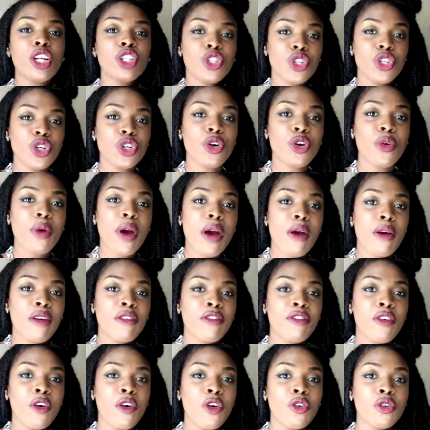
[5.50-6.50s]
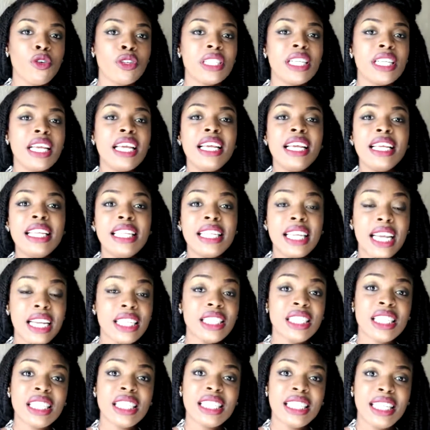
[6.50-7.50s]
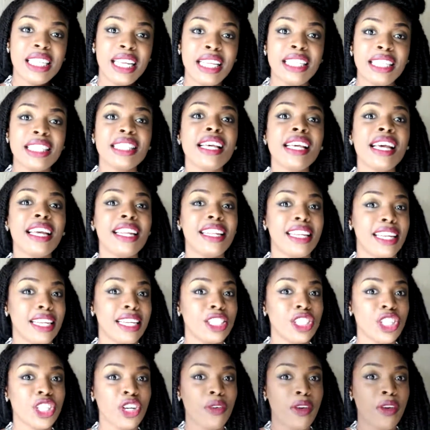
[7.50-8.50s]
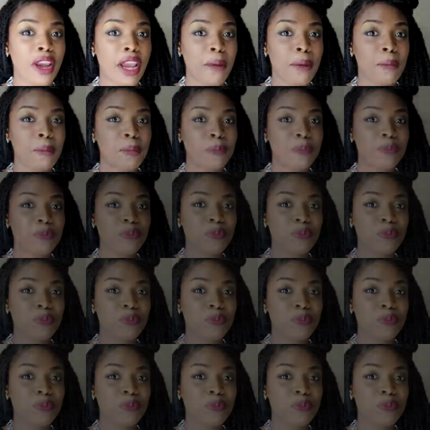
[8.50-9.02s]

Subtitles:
to Gurara Falls in Niger State, Nigeria.